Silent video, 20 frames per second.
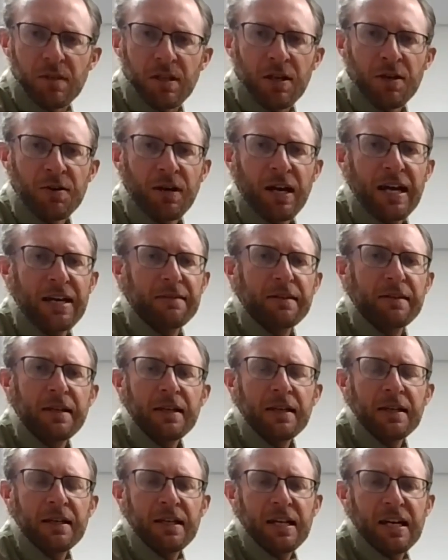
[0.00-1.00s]
All right.
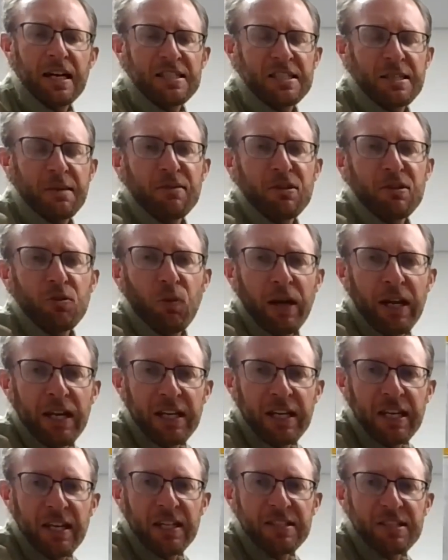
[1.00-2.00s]
Some of you weighed
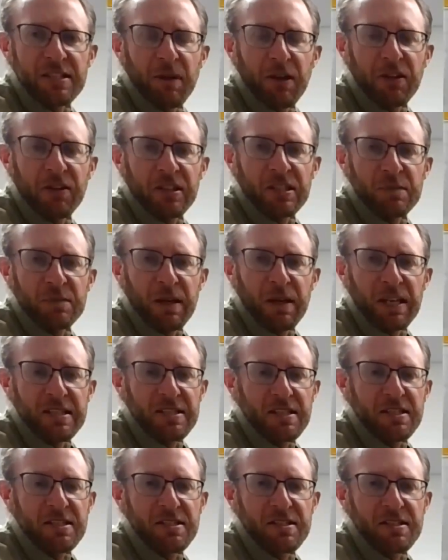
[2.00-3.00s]
in on some other
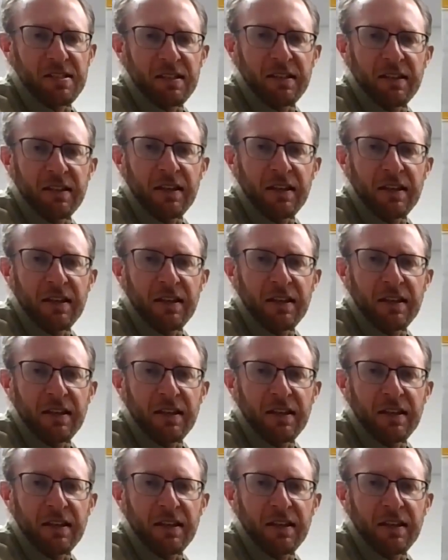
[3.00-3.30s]
expenses.